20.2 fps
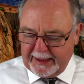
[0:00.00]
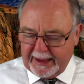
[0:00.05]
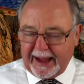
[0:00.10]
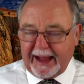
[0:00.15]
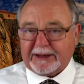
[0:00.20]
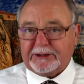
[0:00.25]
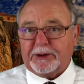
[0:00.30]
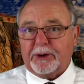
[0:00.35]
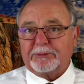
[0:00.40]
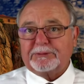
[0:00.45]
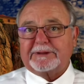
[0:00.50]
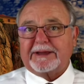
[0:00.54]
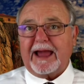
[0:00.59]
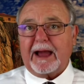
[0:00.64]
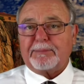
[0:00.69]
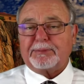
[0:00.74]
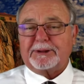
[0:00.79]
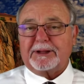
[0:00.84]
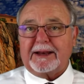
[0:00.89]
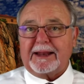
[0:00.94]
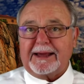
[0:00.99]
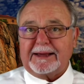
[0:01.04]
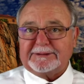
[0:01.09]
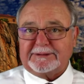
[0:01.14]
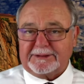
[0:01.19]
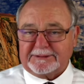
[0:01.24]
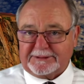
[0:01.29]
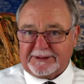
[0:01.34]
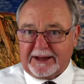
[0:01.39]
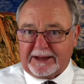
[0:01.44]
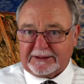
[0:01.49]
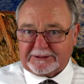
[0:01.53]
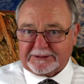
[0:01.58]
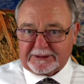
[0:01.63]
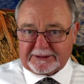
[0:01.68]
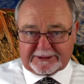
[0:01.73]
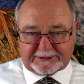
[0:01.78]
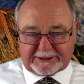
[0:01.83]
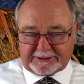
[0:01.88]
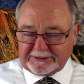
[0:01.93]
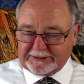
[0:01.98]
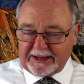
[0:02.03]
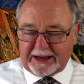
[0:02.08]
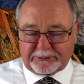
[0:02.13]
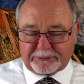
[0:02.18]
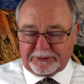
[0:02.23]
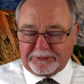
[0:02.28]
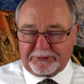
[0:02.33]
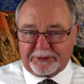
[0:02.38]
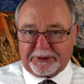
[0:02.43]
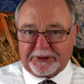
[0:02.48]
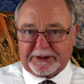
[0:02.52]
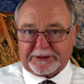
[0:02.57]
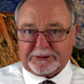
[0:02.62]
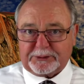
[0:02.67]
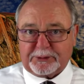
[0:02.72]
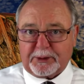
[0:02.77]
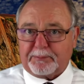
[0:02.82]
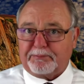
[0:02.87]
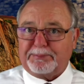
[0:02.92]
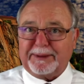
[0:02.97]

I don't capitalize Azazel because it's not referring to a